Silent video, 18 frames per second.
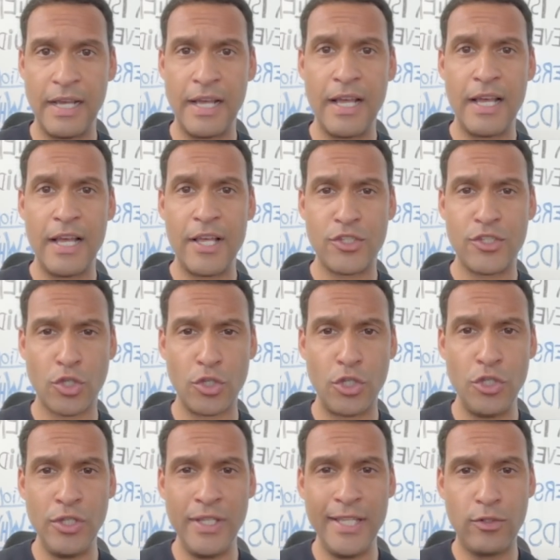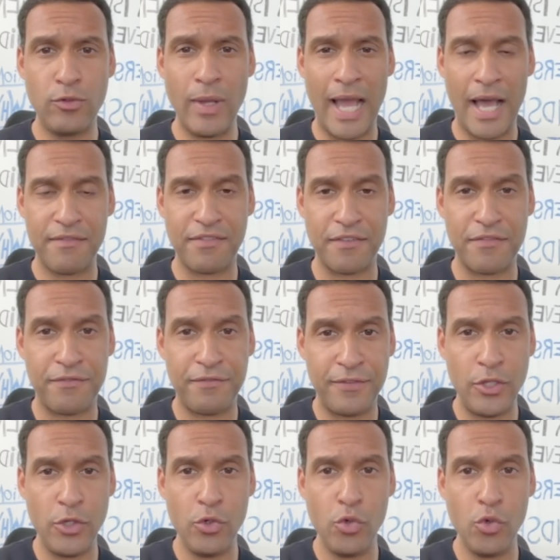So you need to have a
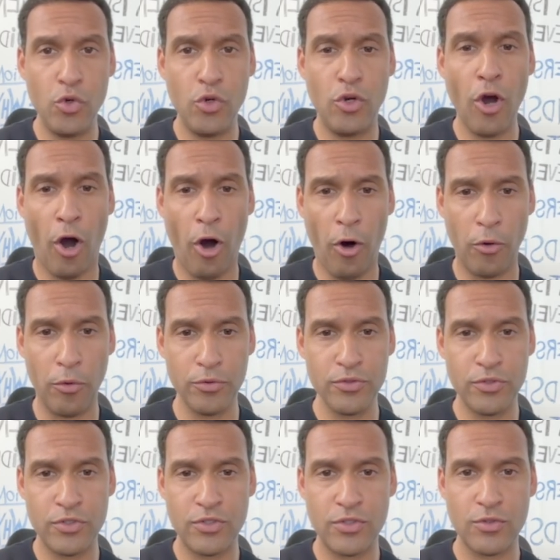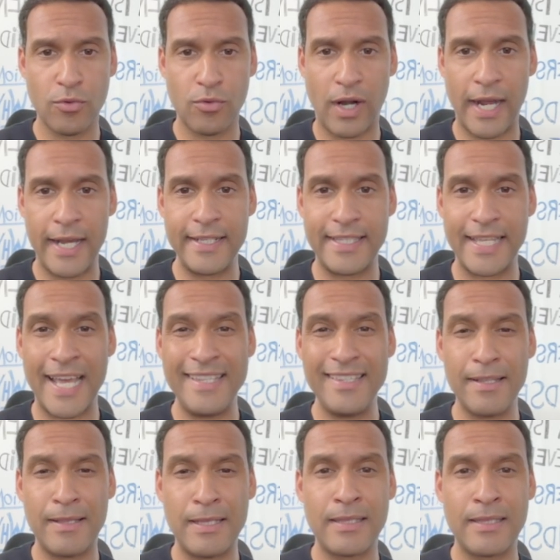few goals, right? And
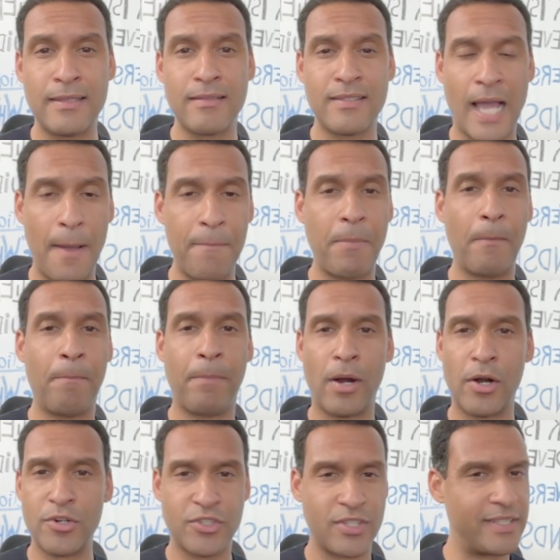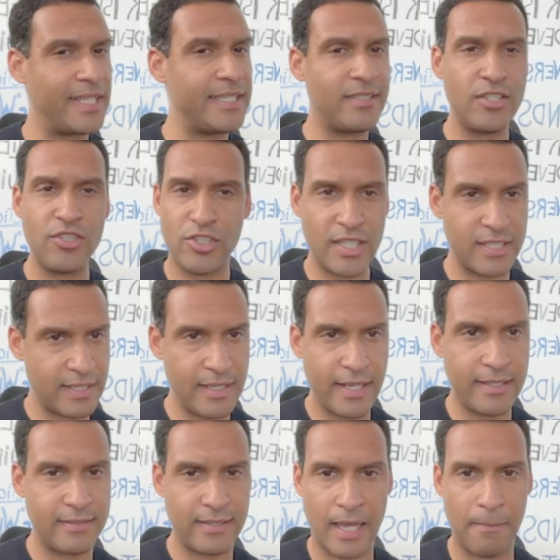the type of person, this is just an
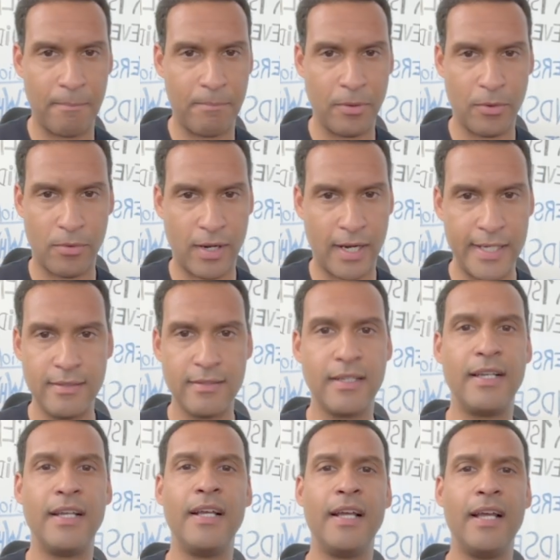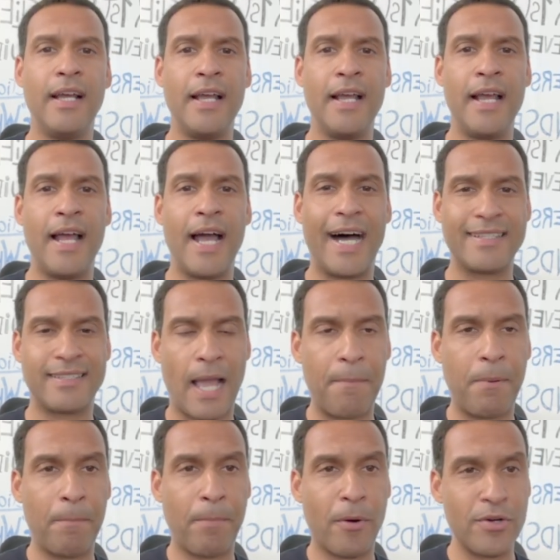example, right? A type
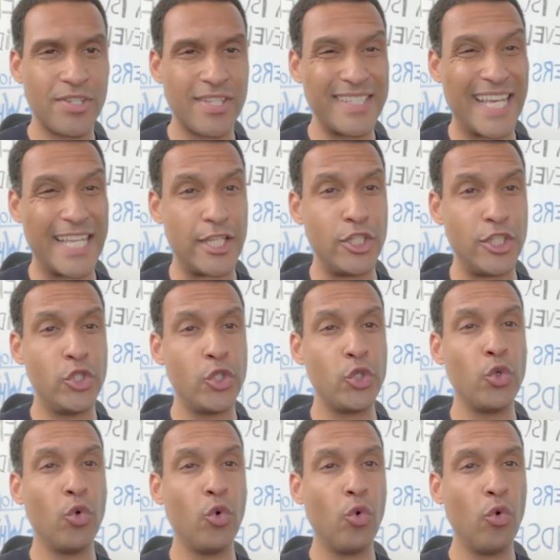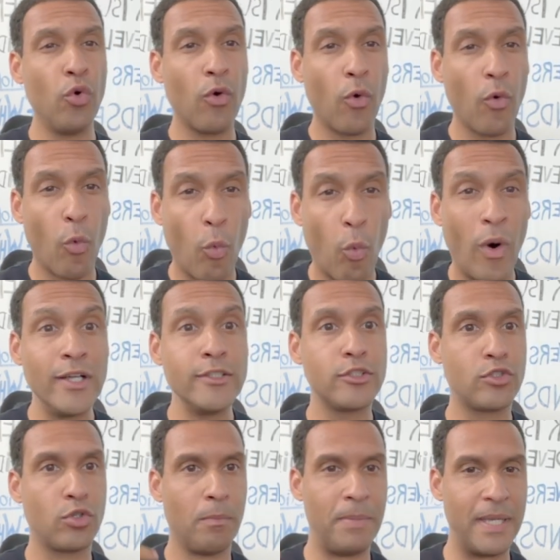of person that you want
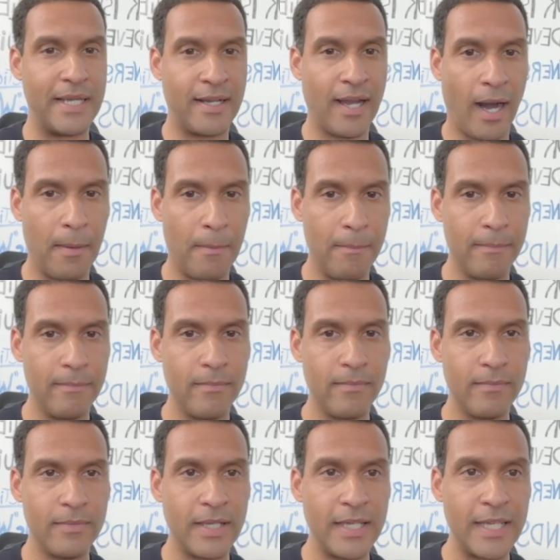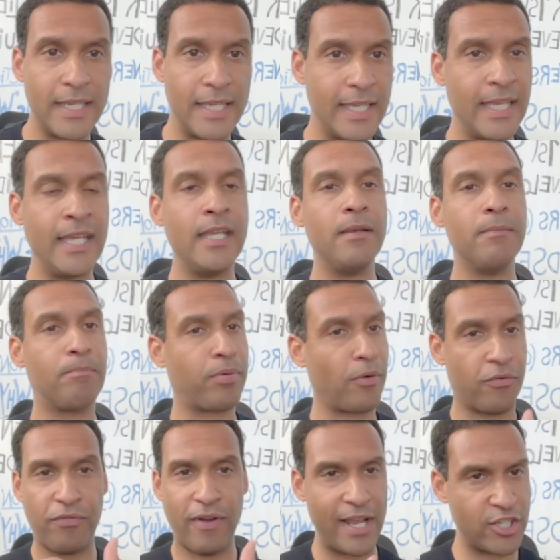to become in
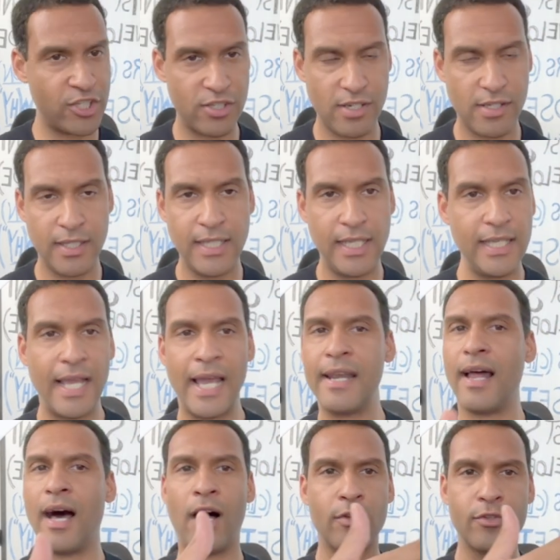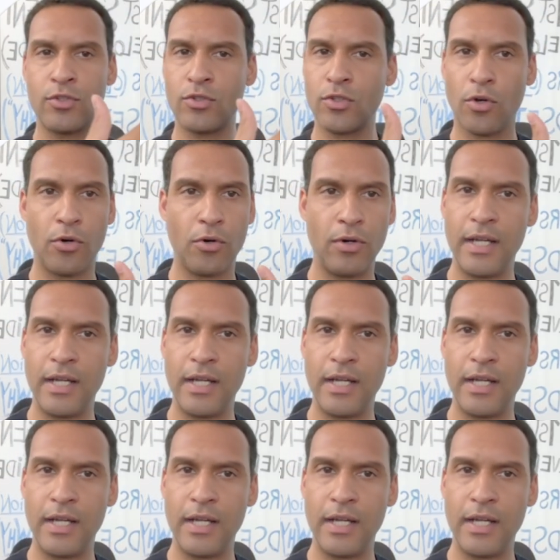professionally and also